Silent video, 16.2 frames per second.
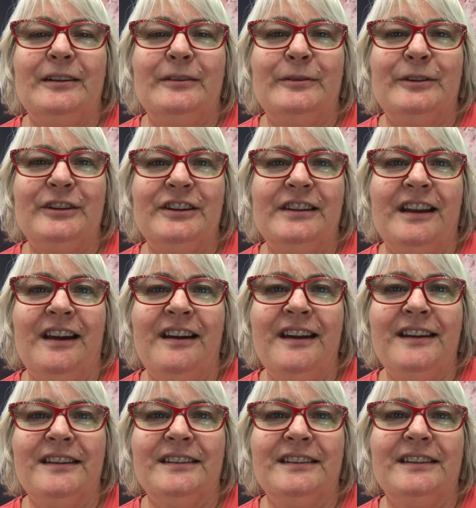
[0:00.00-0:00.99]
what you
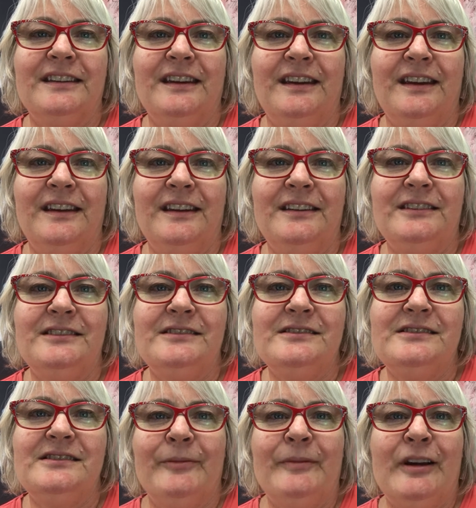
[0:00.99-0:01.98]
like,
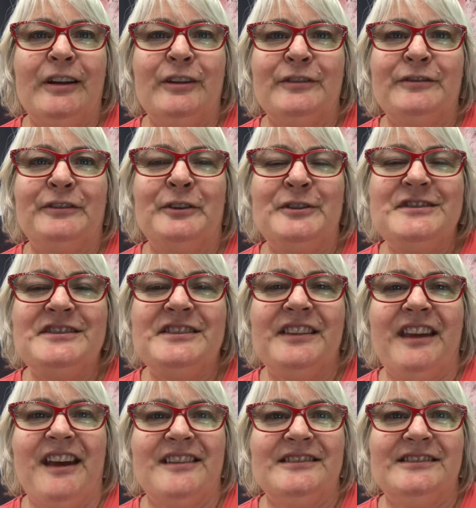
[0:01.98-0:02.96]
and I look forward to
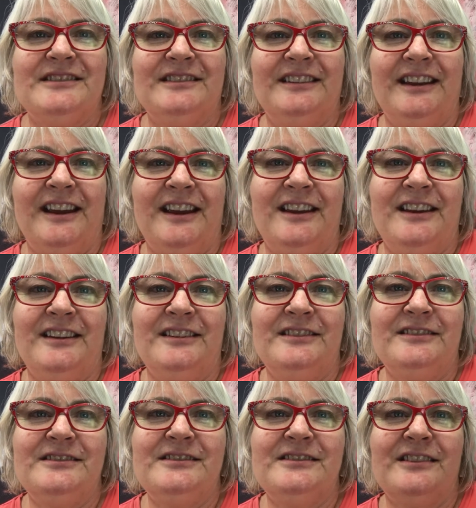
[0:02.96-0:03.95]
that.
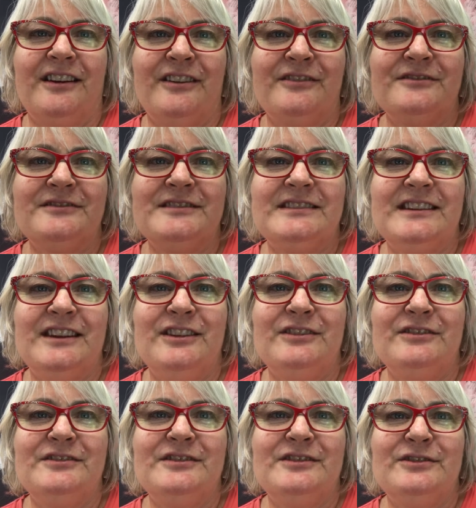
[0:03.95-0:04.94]
And I'll see
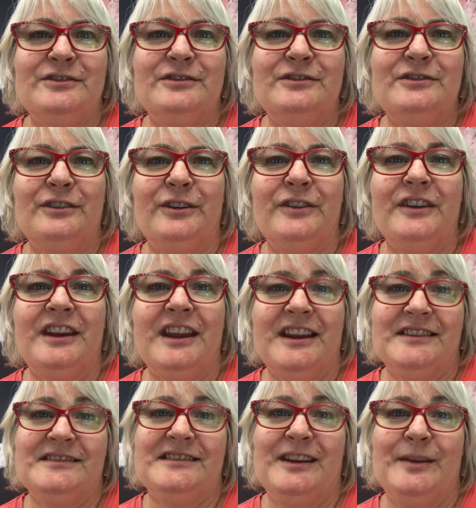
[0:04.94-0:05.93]
you soon on the
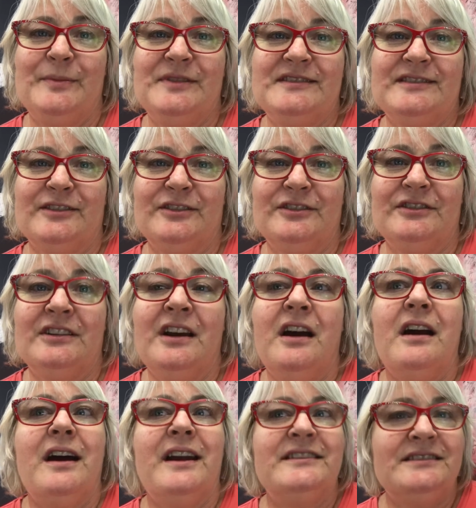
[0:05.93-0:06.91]
next episode.
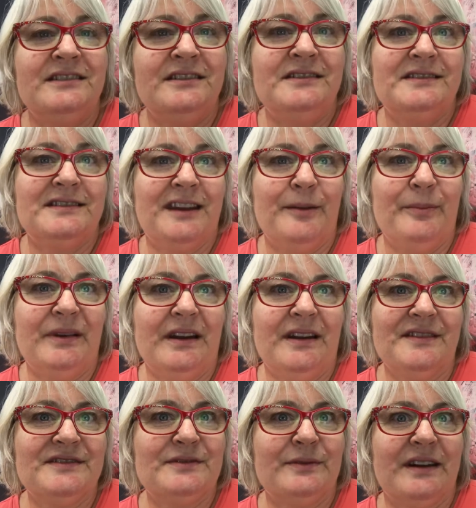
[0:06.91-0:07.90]
I did skip
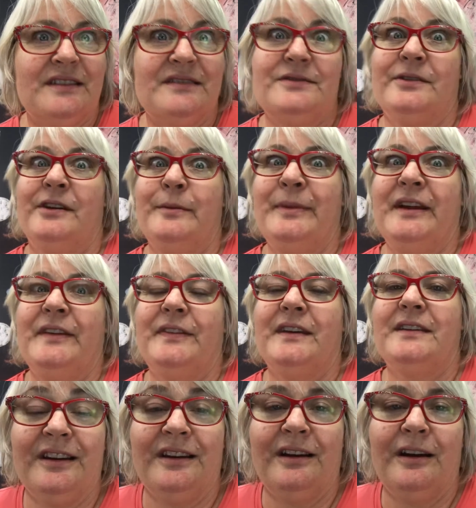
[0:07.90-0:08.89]
last week, sorry about
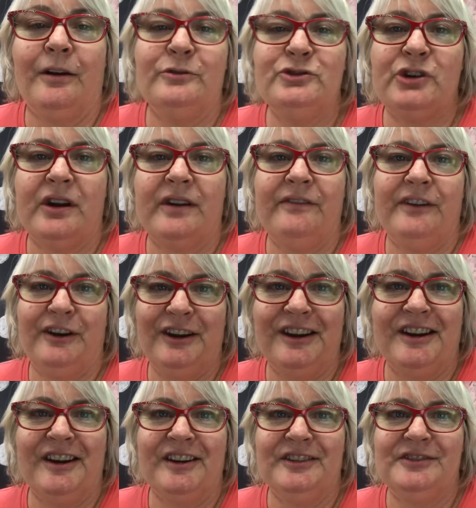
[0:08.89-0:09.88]
that. I'll try very
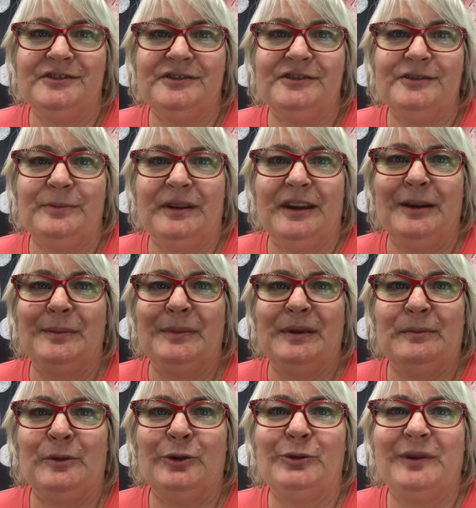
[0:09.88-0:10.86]
hard to be a
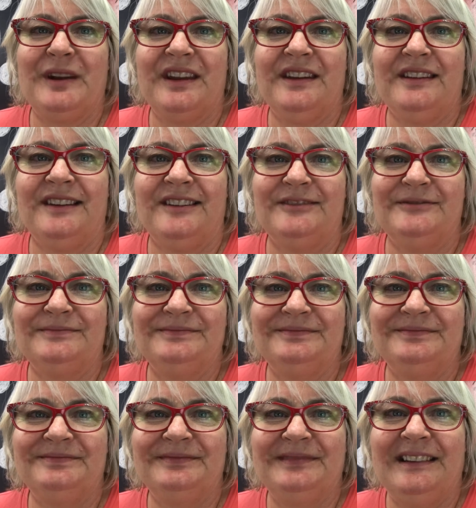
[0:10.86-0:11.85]
more regular.
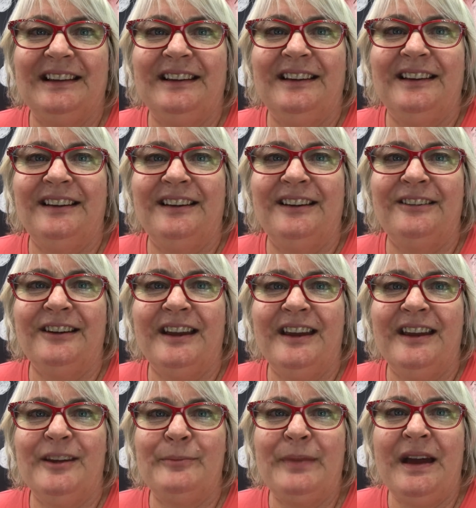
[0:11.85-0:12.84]

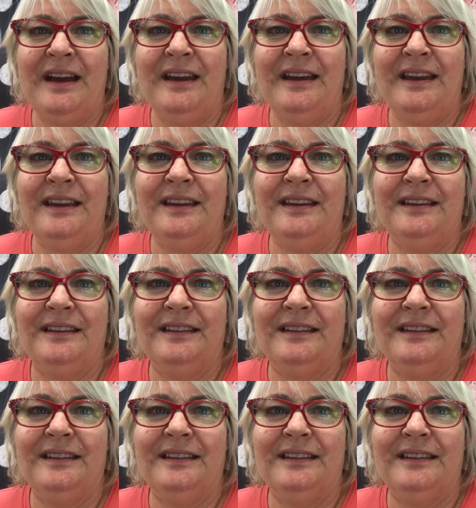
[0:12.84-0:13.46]
Okay, bye.